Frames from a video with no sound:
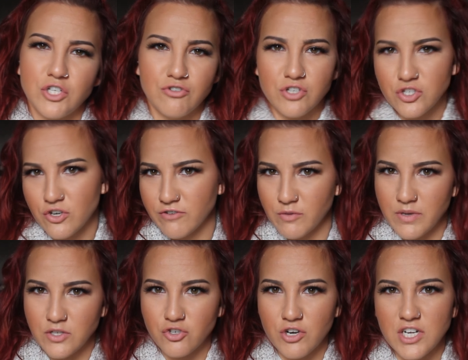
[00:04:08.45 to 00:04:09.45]
You deserve to
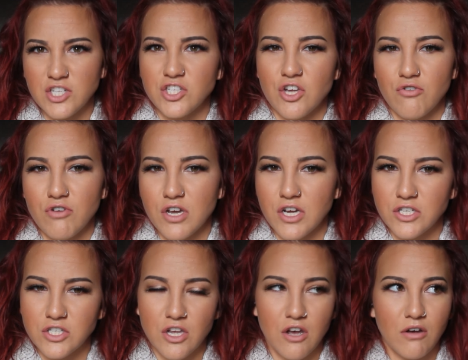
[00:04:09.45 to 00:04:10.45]
be treated so good.
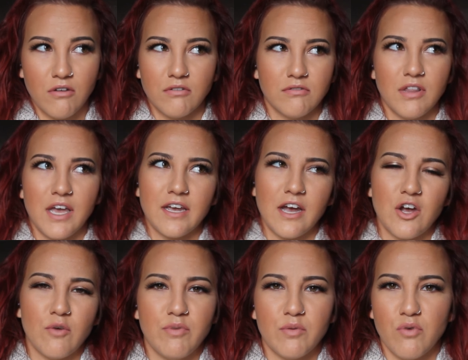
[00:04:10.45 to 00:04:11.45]
So, like, I
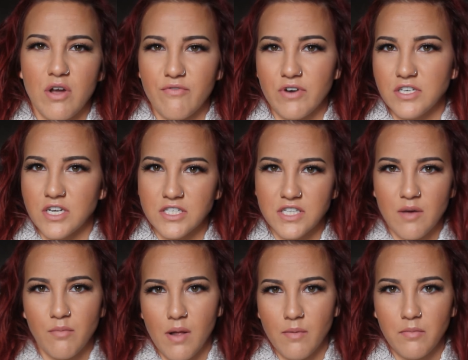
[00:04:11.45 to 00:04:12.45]
hope your boyfriend does
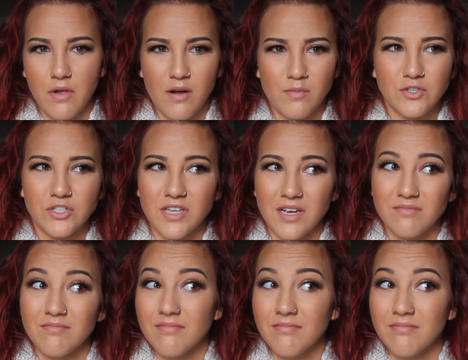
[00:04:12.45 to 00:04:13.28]
that, blah, blah, blah. I'm just like,